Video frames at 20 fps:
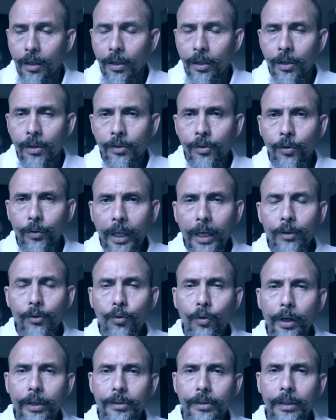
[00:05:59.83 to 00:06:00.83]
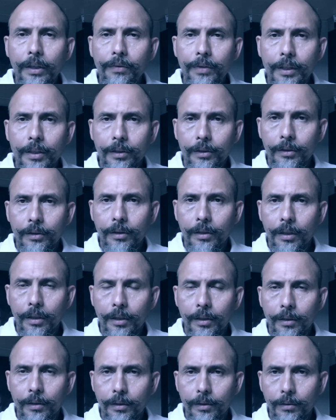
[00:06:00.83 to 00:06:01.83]
So that's quite significant,
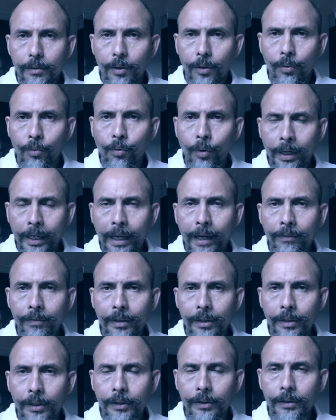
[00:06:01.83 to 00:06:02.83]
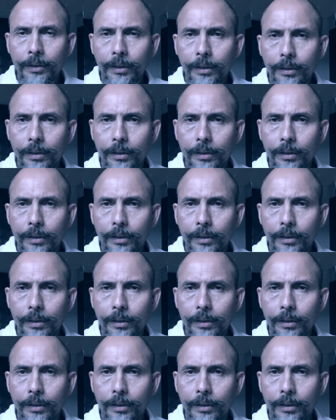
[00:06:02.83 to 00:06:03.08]
what I have learned.